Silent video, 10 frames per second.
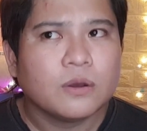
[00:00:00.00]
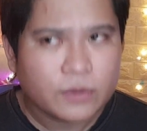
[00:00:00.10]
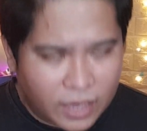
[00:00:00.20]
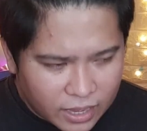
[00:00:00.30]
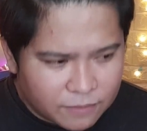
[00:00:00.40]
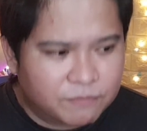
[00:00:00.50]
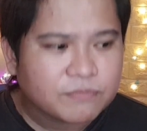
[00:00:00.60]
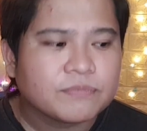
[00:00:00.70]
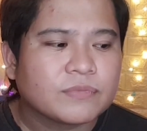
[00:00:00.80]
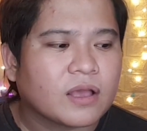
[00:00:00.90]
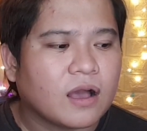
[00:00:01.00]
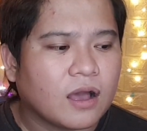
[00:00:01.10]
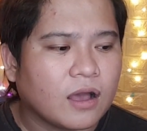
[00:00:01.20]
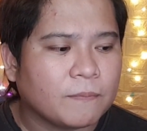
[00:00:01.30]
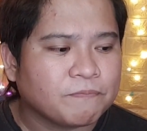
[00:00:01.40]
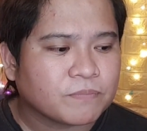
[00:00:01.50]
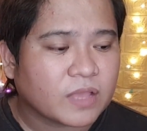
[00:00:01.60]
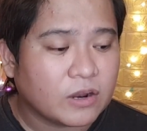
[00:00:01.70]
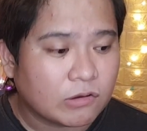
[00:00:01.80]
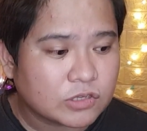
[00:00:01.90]
Okay.
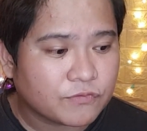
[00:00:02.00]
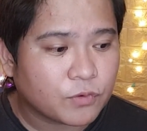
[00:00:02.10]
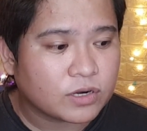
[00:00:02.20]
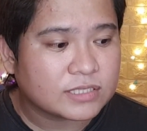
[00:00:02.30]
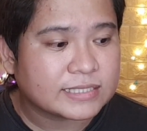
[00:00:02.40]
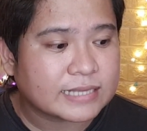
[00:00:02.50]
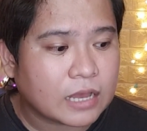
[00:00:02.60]
And also for this